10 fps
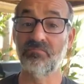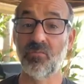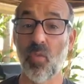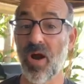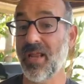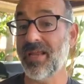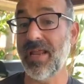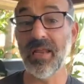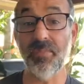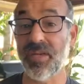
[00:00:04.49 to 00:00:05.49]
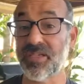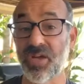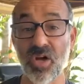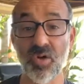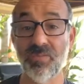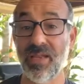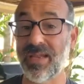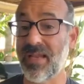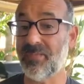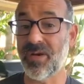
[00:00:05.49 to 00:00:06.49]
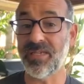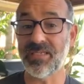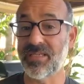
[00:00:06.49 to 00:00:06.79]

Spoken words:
Walk into anybody's home, in anybody's